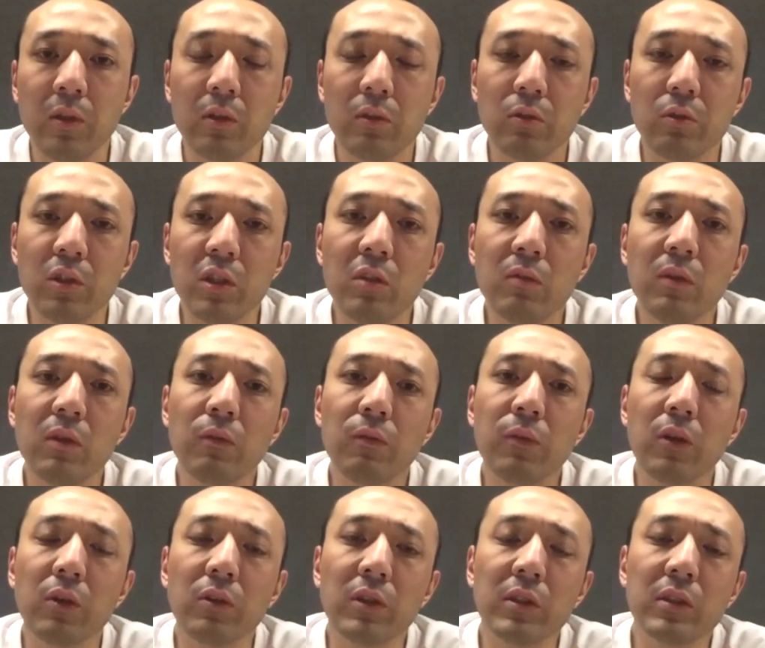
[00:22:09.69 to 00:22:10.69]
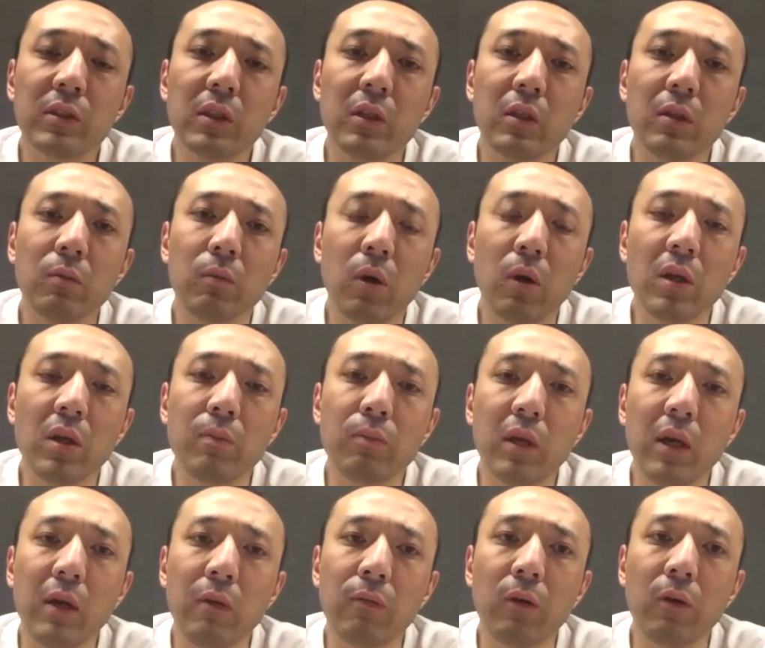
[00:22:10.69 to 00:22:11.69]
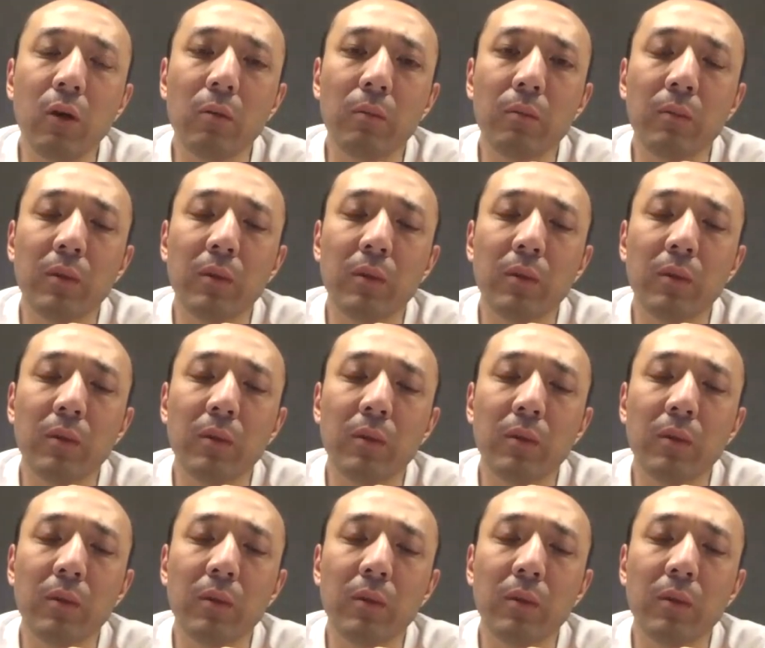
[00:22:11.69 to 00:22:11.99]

So even for this wallet platform,